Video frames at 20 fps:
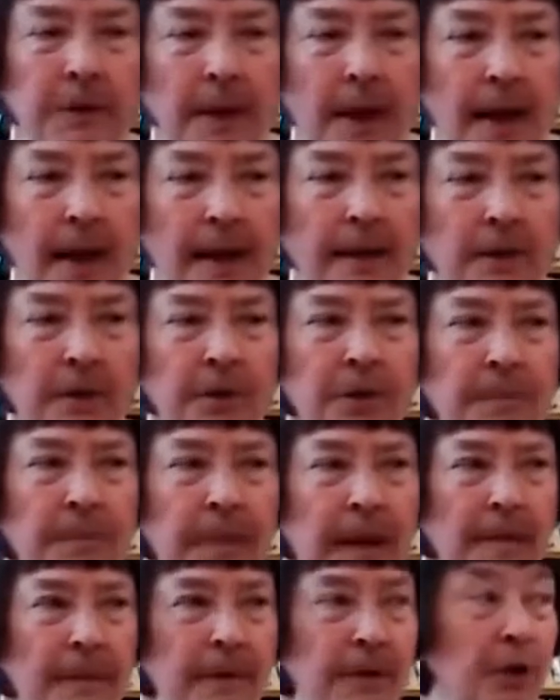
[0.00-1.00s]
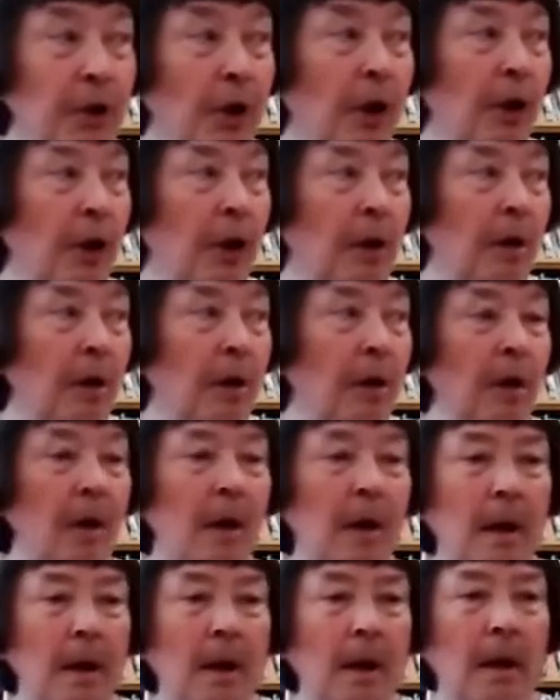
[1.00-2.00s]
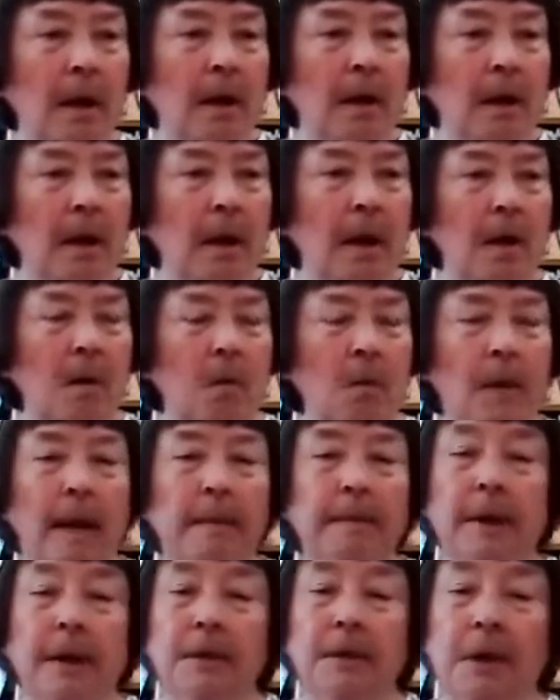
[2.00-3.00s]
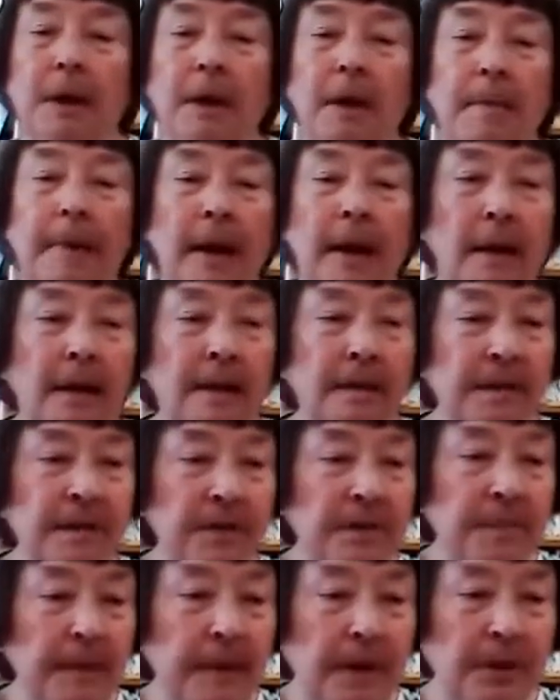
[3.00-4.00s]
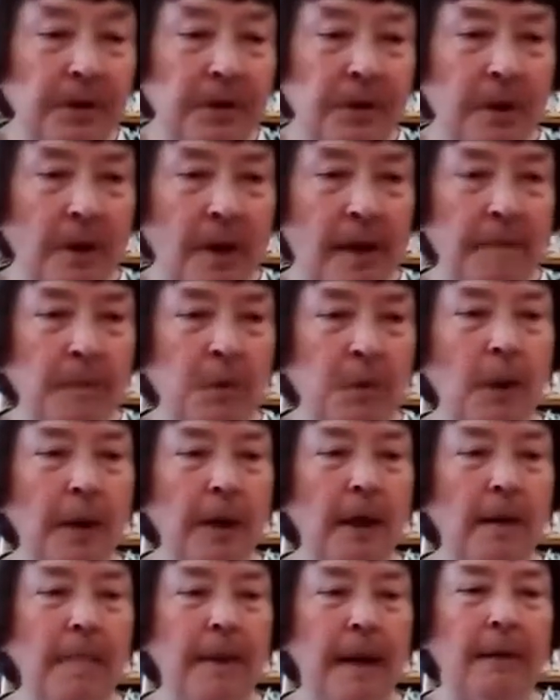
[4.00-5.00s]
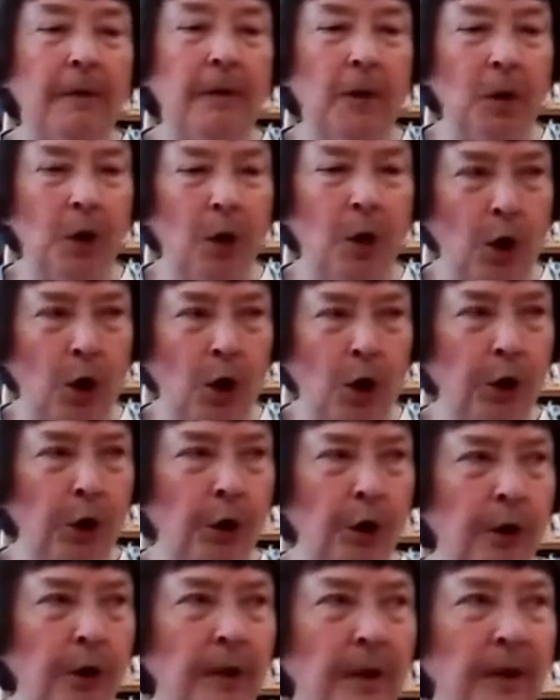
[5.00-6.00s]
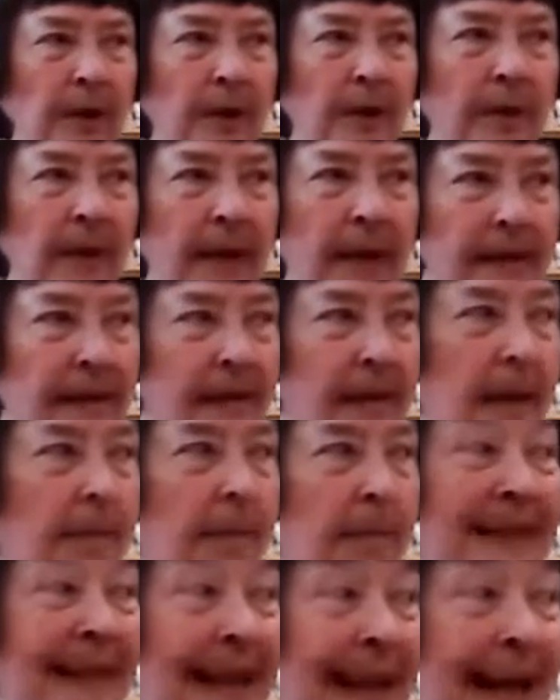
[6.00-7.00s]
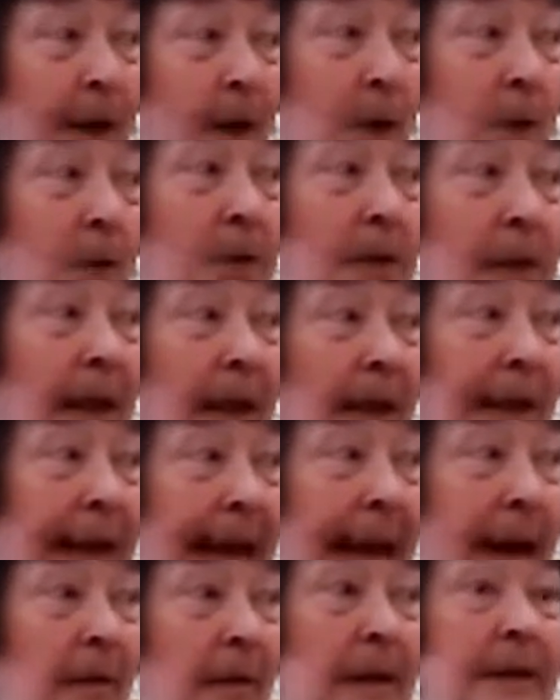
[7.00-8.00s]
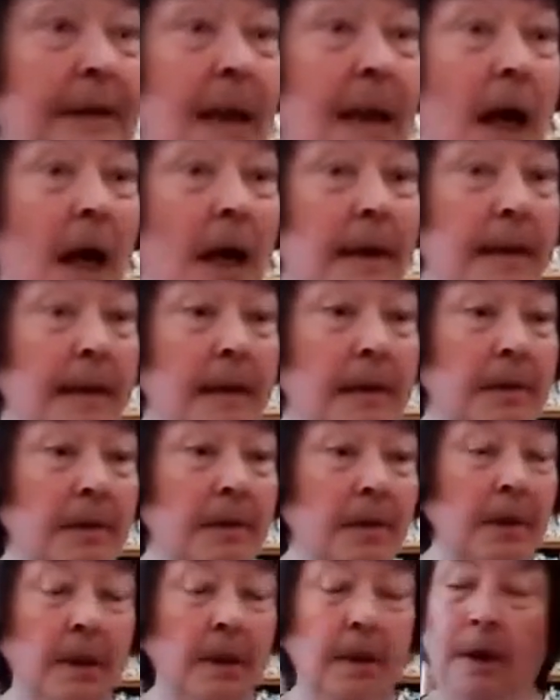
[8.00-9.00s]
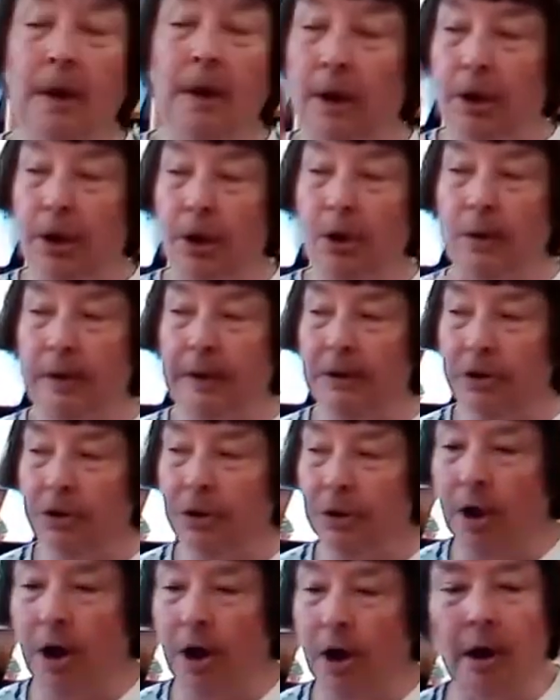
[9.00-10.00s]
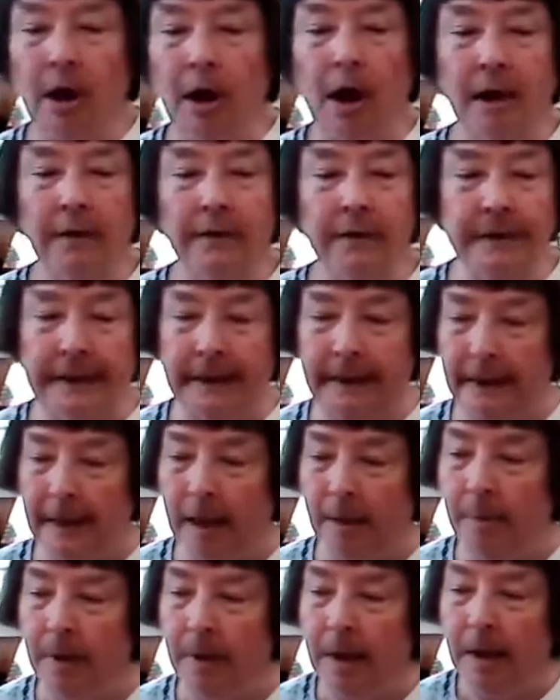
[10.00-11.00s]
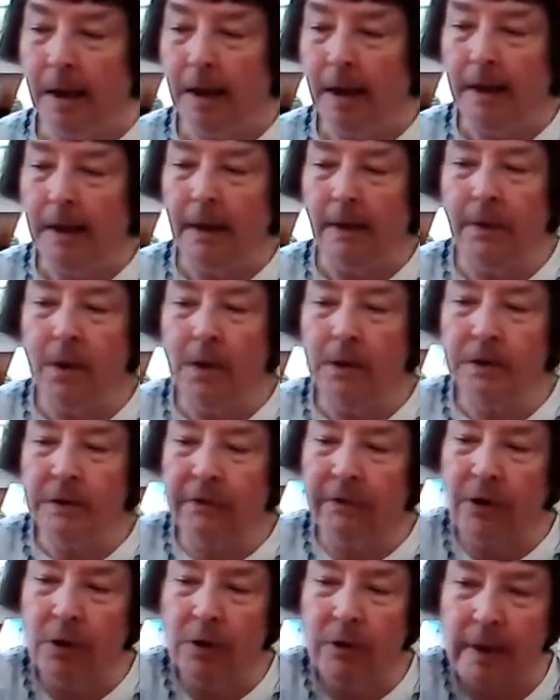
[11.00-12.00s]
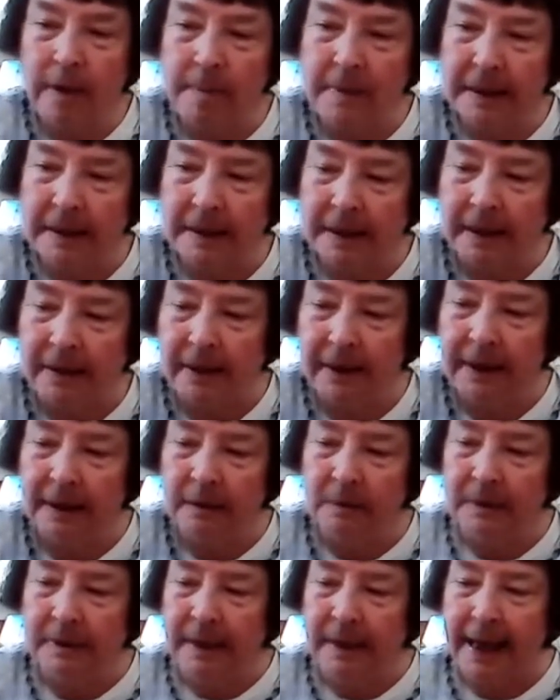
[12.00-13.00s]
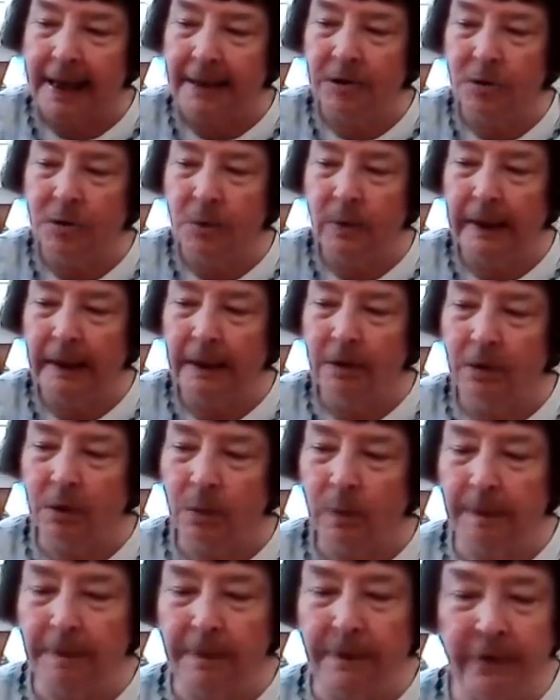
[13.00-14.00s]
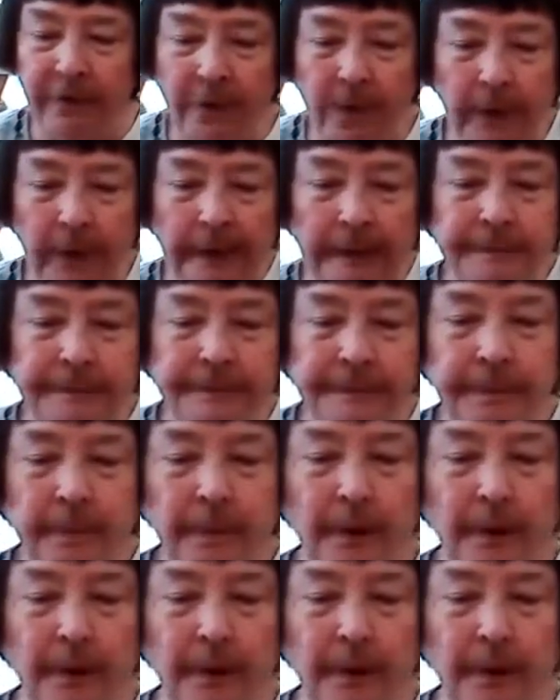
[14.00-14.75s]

July, you should be able to start. Well, I'm not talking about lettuce and spinach. I'm talking about the longer things like potatoes, carrots, onions. You can start harvesting them. Now, those of you that missed, I think it was last week or the week before,